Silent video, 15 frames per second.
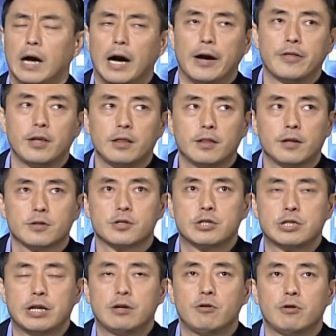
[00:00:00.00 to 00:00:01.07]
I think there's
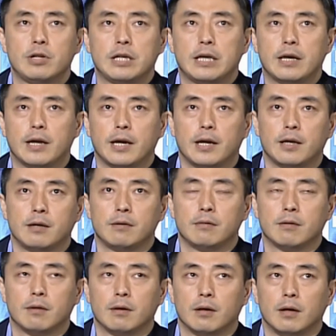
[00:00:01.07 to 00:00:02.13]
generally a
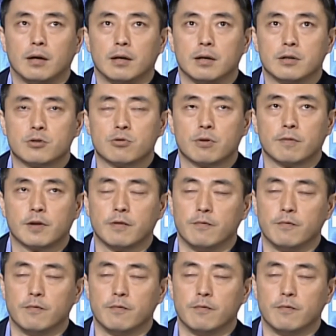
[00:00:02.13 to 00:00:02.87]
uh, sort of